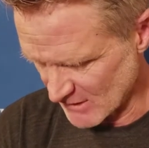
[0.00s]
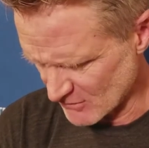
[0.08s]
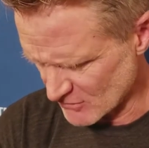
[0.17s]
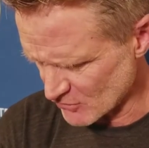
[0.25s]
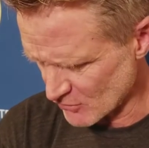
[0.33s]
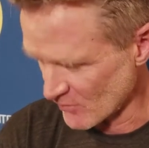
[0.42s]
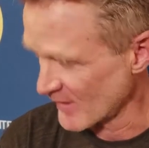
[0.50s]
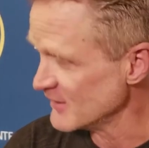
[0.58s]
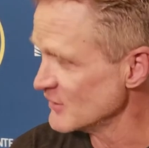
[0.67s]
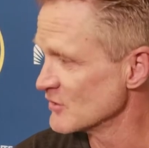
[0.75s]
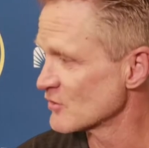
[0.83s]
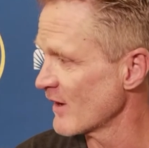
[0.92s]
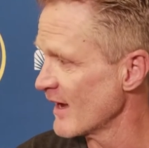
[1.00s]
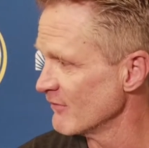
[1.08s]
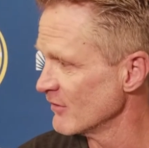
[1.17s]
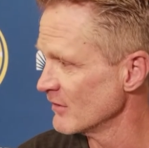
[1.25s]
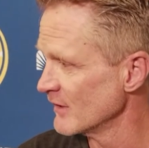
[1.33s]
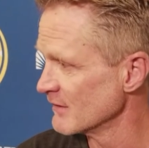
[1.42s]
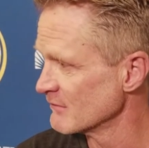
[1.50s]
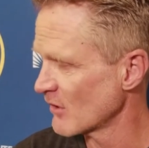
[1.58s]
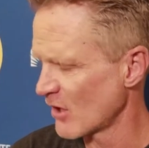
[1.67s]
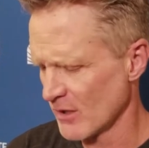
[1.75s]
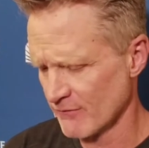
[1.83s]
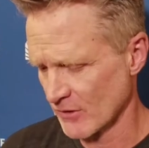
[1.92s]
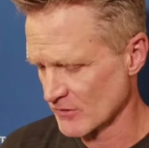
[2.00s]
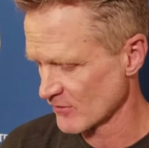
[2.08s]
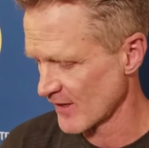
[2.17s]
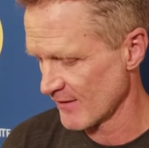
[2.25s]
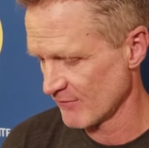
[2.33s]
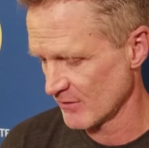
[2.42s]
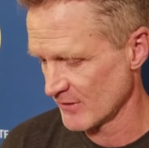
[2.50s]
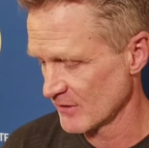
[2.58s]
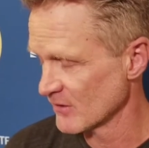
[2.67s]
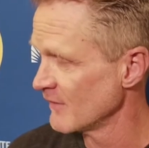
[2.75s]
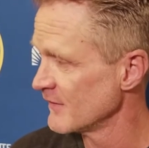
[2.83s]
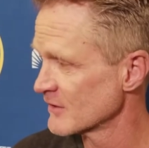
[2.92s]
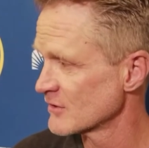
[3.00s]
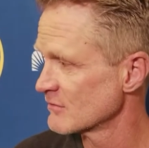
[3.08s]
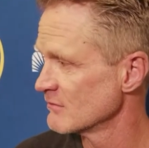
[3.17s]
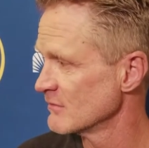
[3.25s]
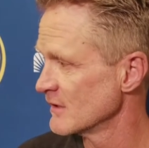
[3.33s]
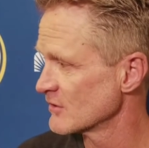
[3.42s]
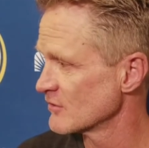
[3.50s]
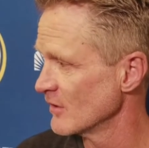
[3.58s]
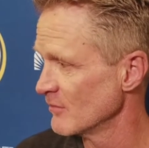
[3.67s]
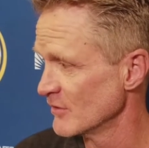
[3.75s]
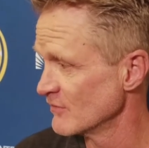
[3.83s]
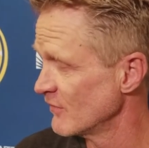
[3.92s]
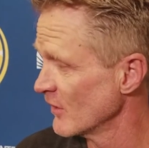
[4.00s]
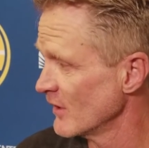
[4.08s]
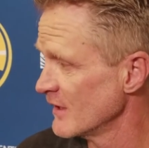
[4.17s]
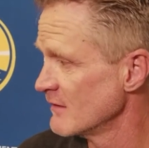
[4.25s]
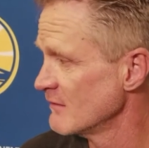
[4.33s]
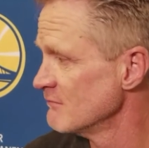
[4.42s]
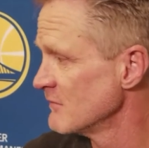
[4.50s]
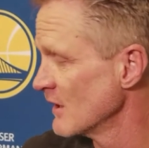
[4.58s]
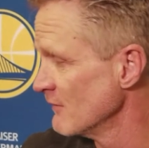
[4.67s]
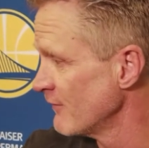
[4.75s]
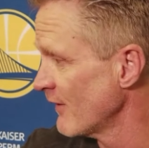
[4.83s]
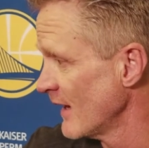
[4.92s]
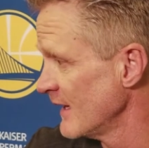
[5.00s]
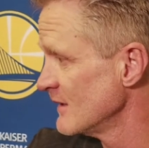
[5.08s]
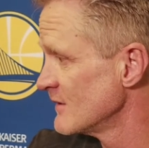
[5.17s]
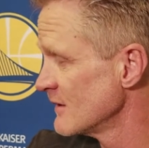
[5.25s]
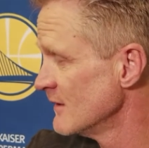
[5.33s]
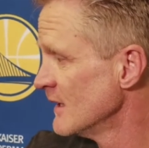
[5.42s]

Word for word: tr- crazy travel, and all of our travel here on this this trip is very confined